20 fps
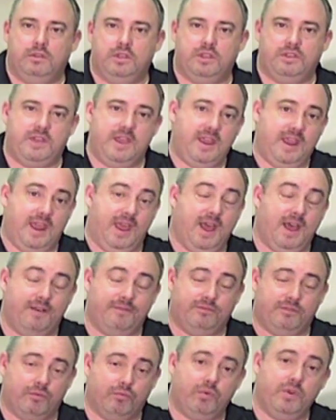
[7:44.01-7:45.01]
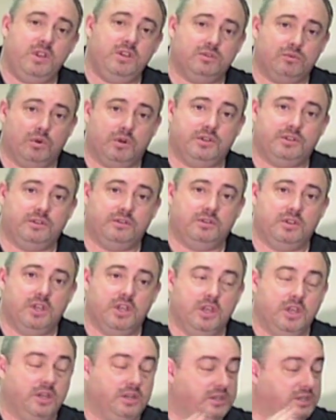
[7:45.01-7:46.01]
that they have the resources
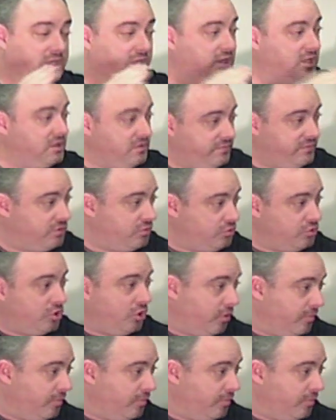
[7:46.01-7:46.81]
to give you